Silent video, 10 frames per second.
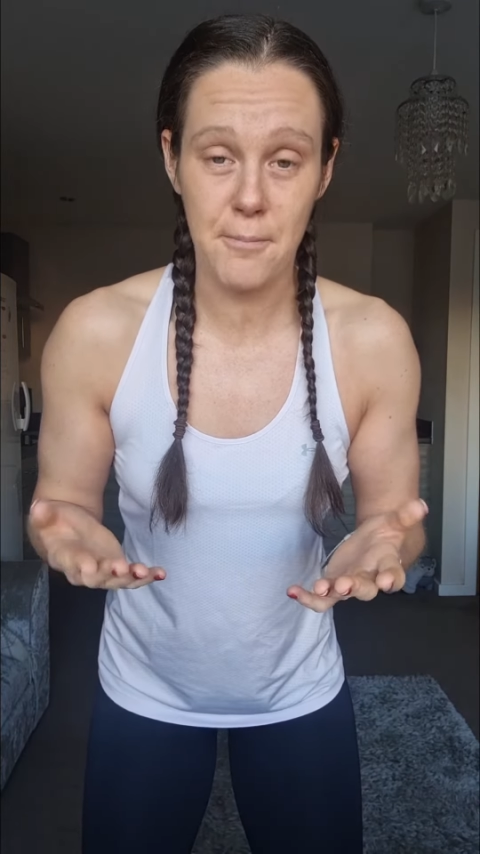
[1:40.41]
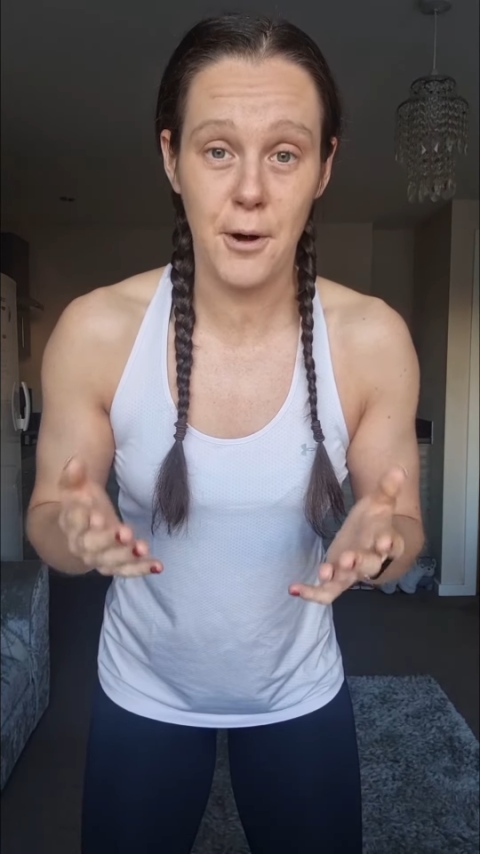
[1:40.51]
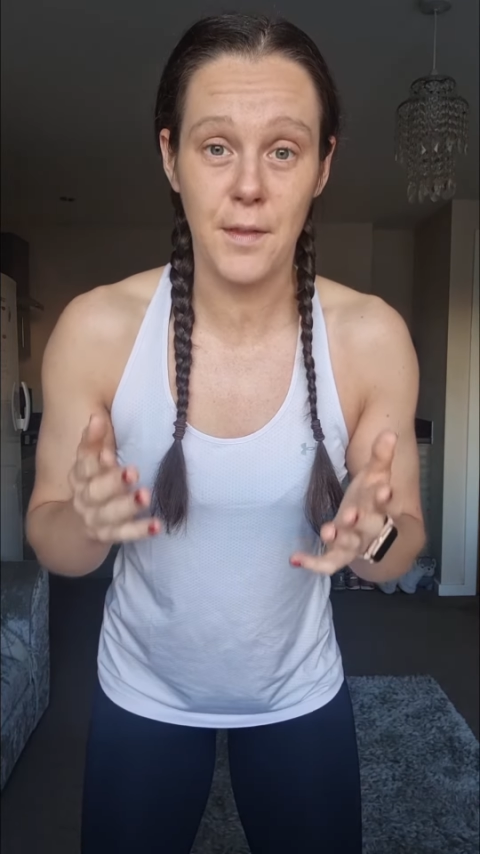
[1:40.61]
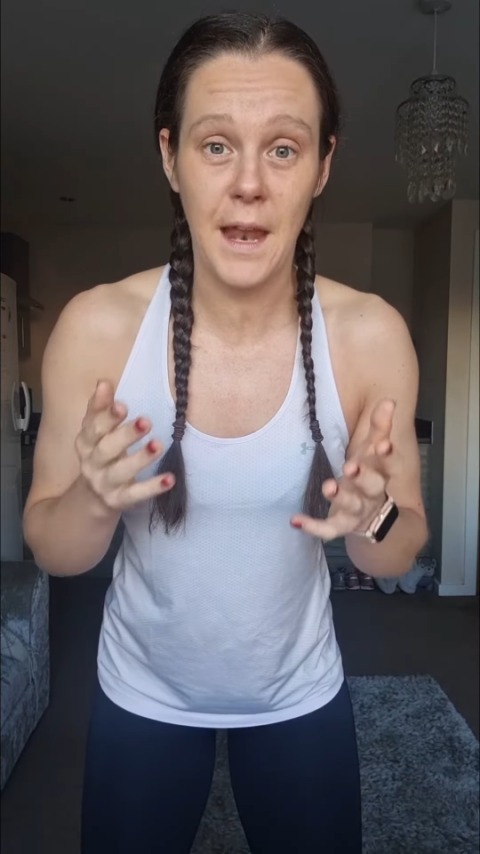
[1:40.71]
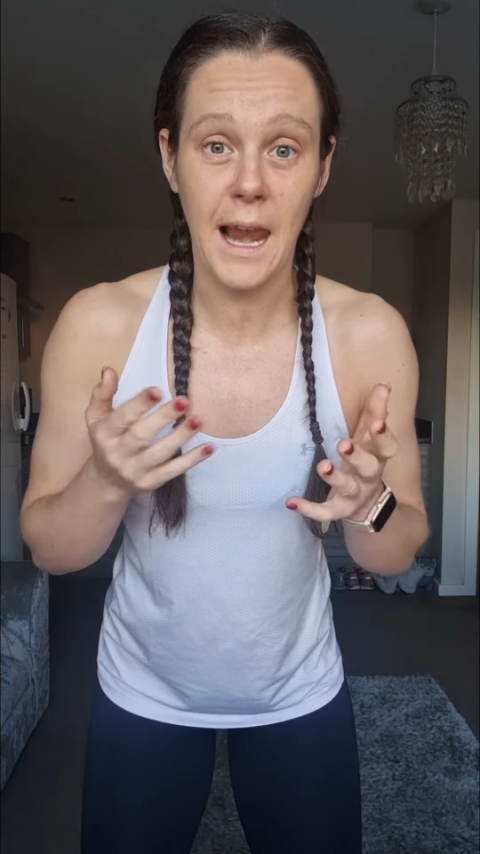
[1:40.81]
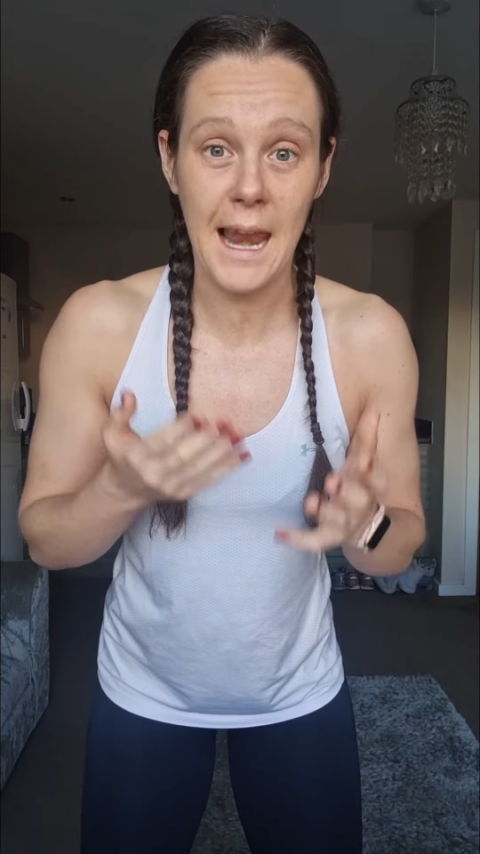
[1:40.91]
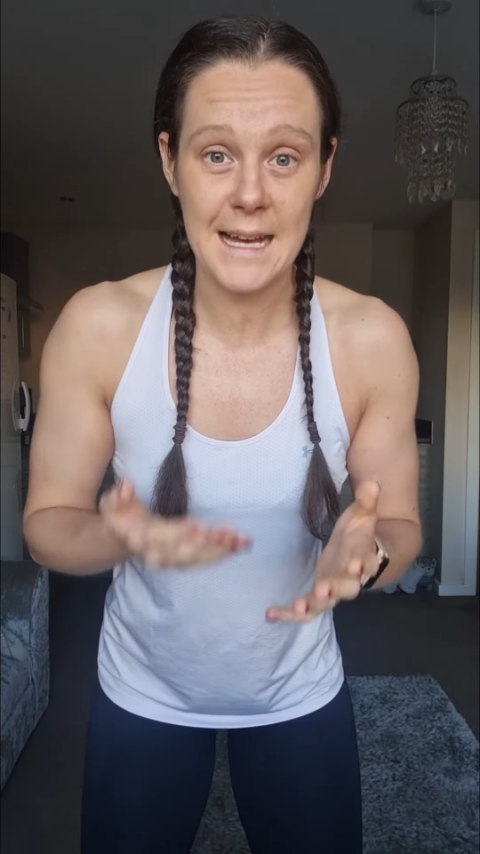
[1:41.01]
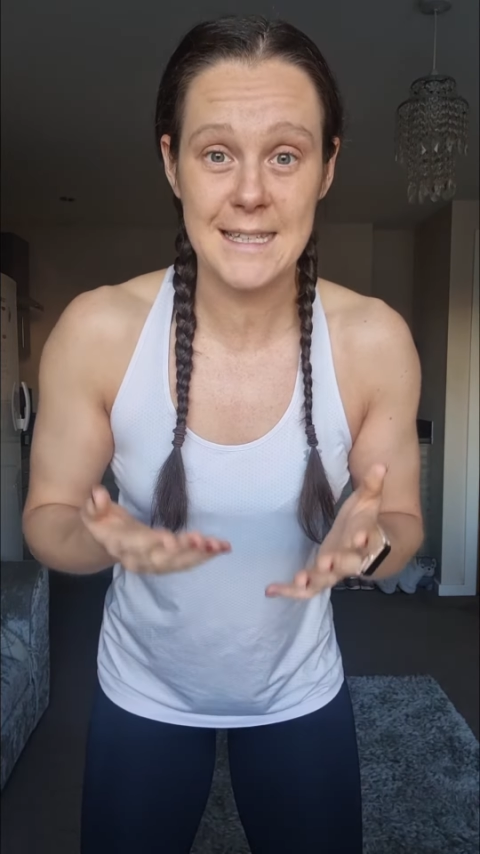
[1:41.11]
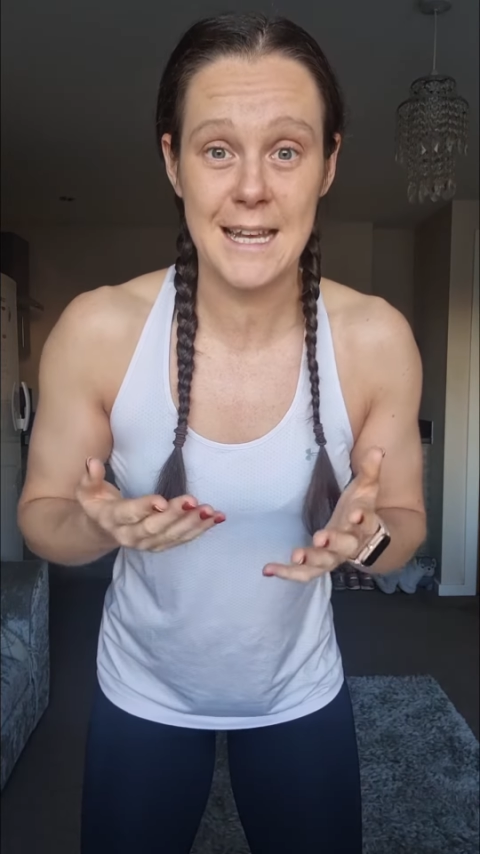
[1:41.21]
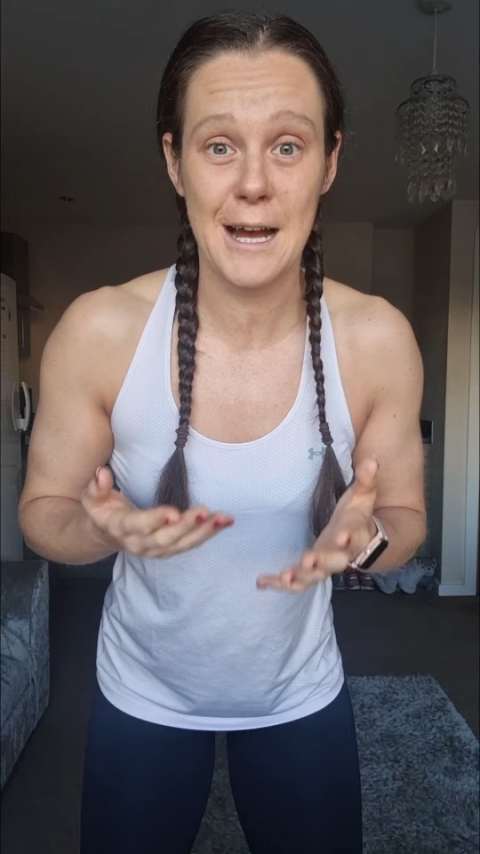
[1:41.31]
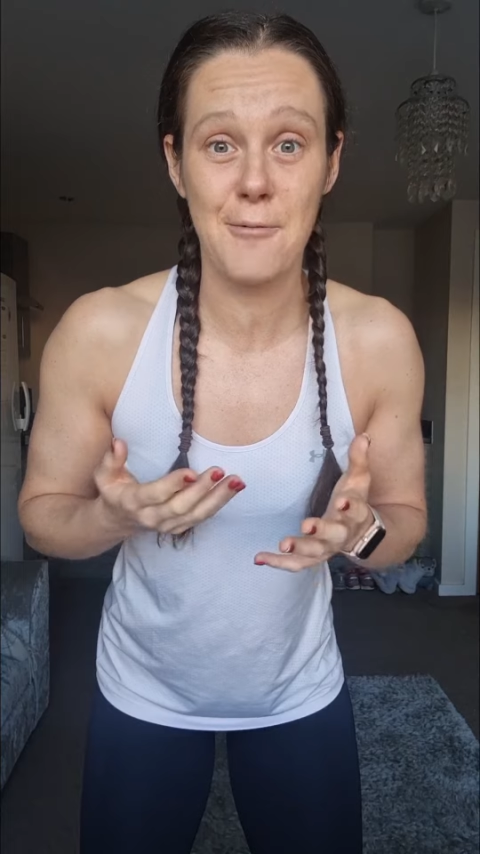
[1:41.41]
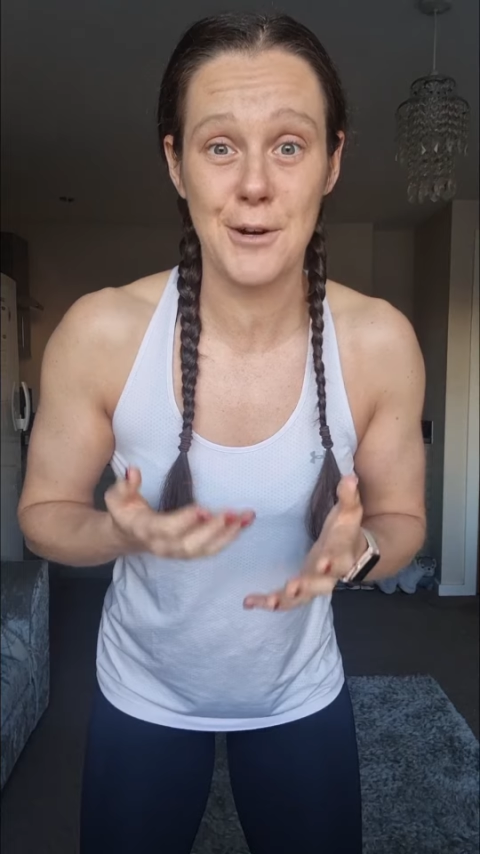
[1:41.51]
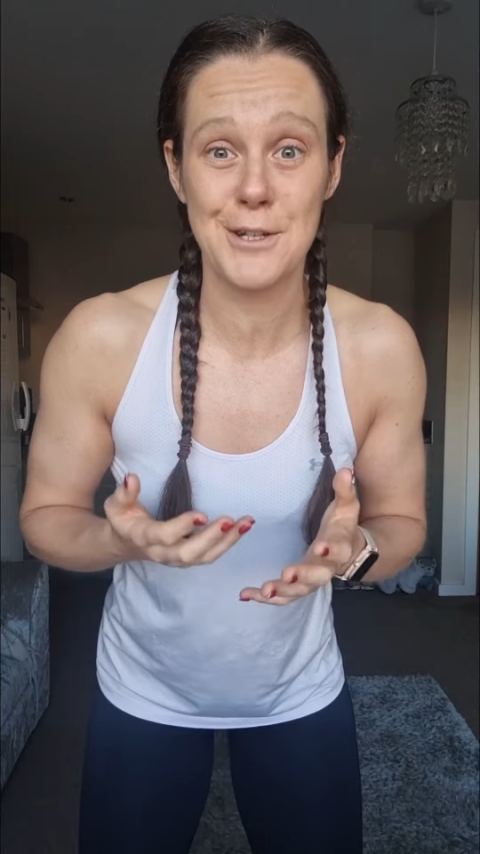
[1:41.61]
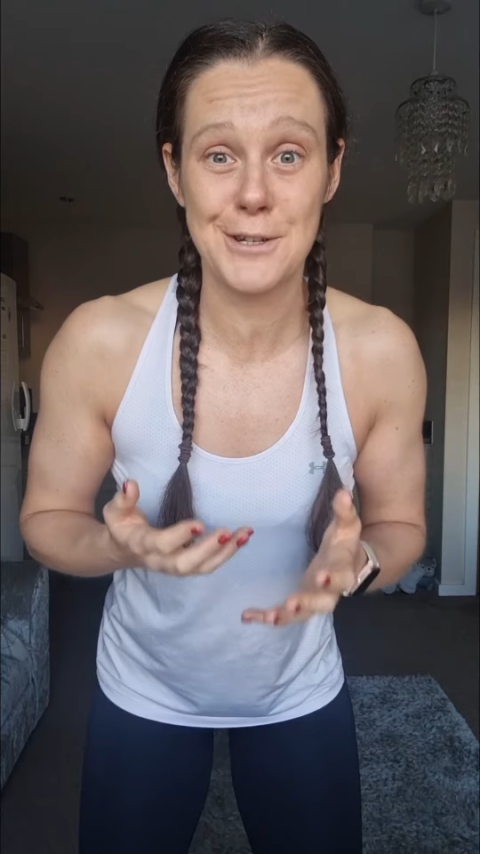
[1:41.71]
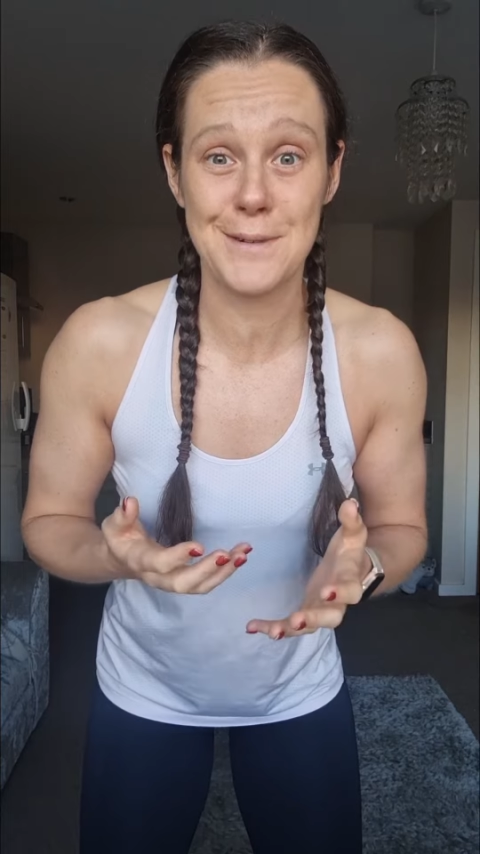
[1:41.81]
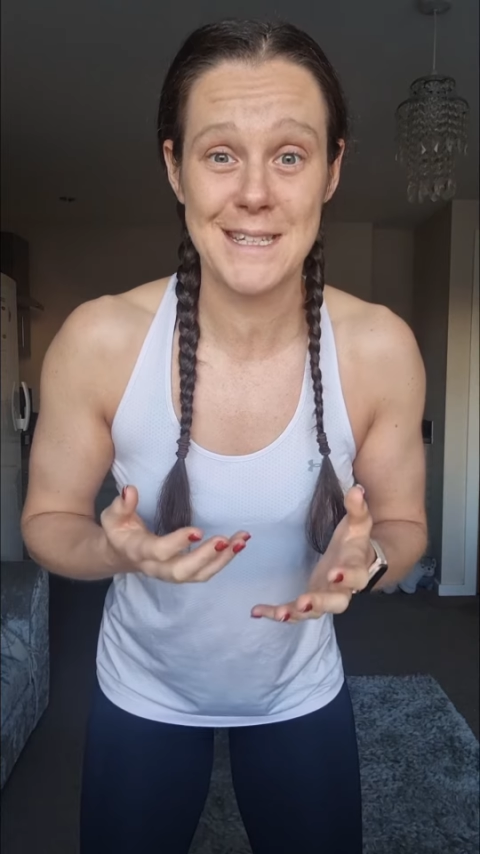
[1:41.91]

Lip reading: but the last thing I want to do